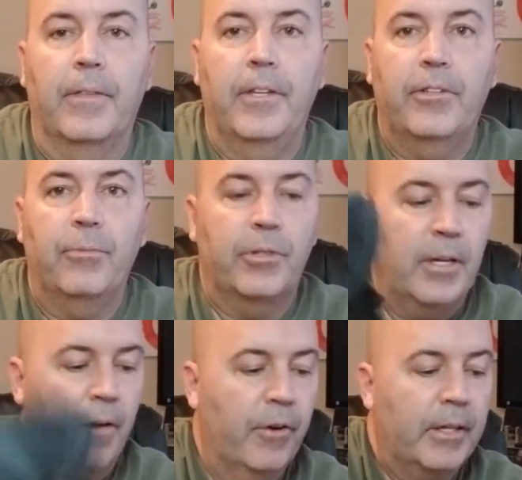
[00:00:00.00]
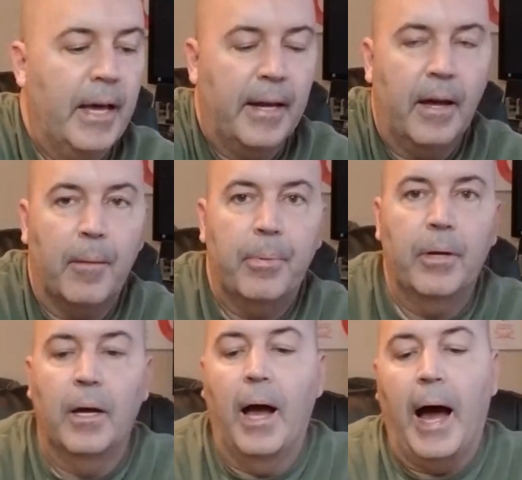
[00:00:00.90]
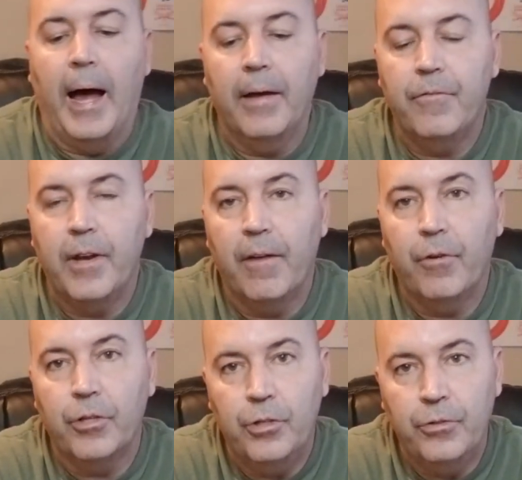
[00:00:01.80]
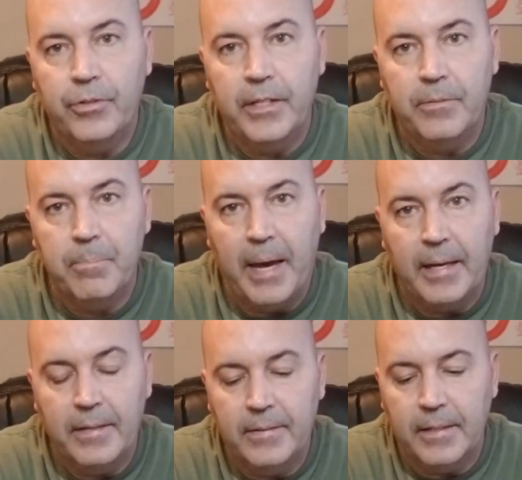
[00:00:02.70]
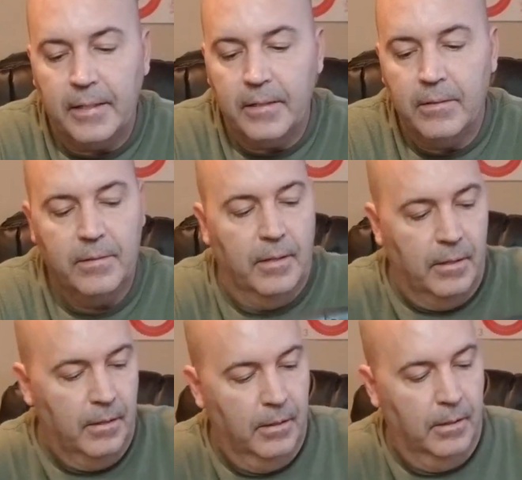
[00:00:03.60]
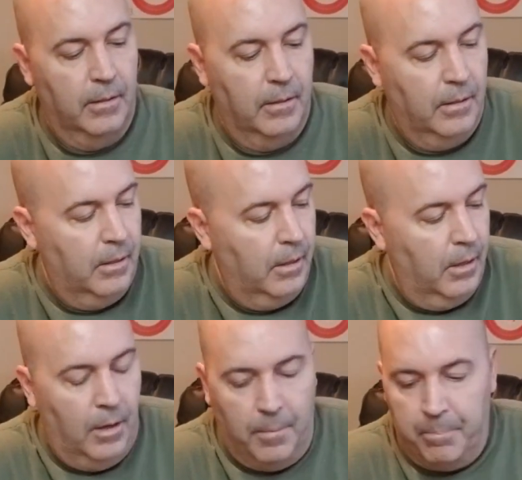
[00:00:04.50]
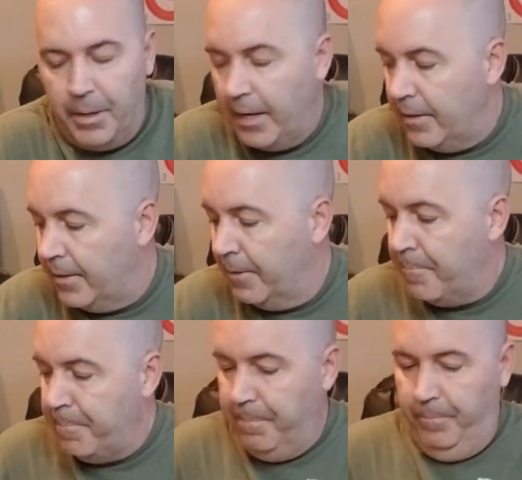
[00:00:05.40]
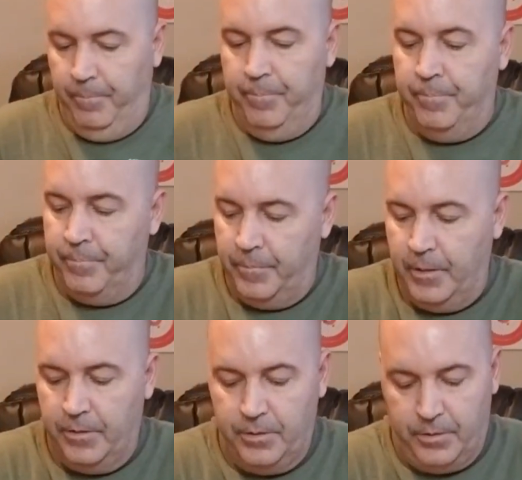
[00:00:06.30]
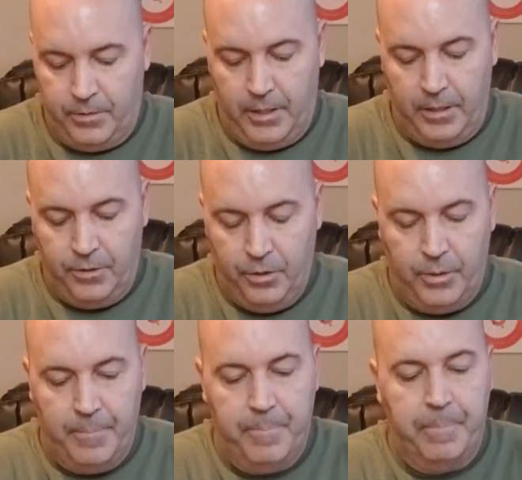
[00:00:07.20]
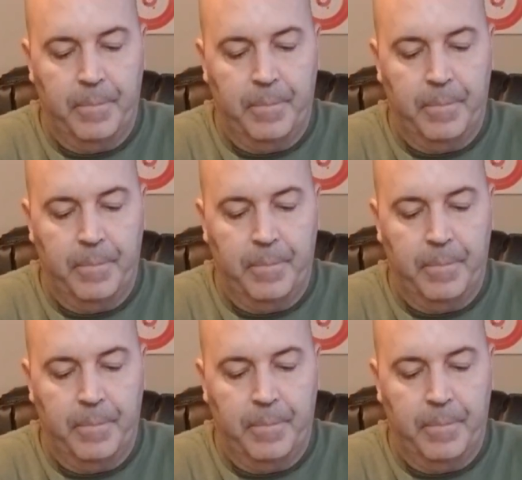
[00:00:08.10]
this was covering that up. I have never used these magazines, but let's just get to it.